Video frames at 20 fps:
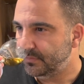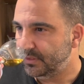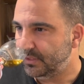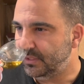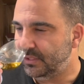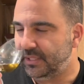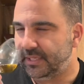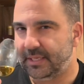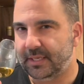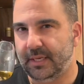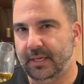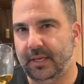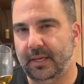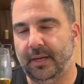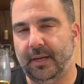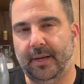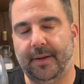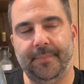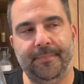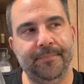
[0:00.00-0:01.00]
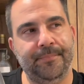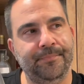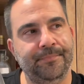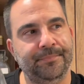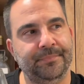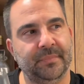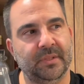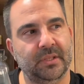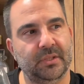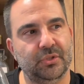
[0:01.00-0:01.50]
Like
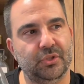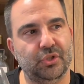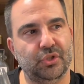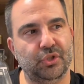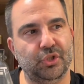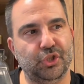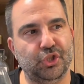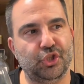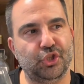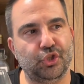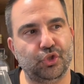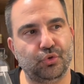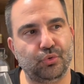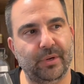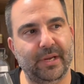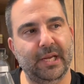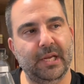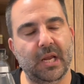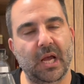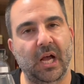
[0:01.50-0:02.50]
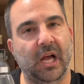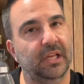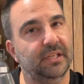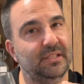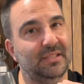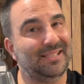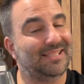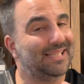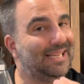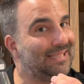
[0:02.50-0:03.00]
just a straight
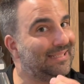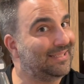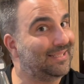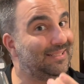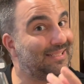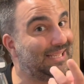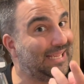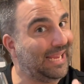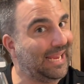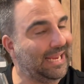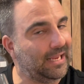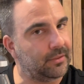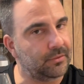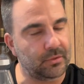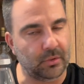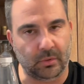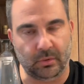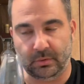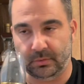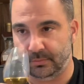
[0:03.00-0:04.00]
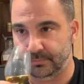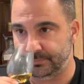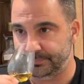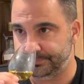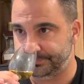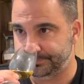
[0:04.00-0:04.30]
unscented candle.